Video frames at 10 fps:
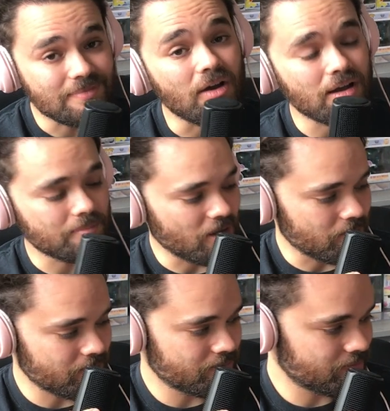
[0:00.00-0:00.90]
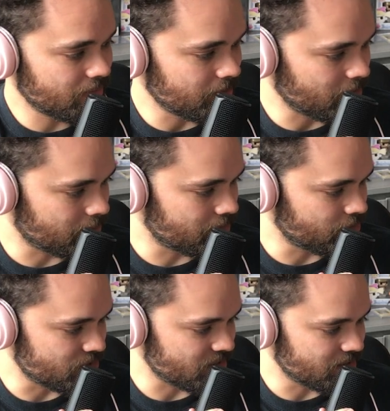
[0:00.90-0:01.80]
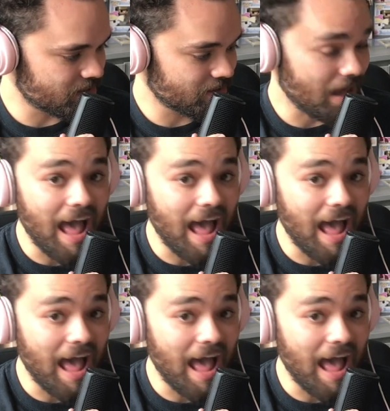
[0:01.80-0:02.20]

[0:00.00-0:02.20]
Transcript: Oh yeah, I'm not useless.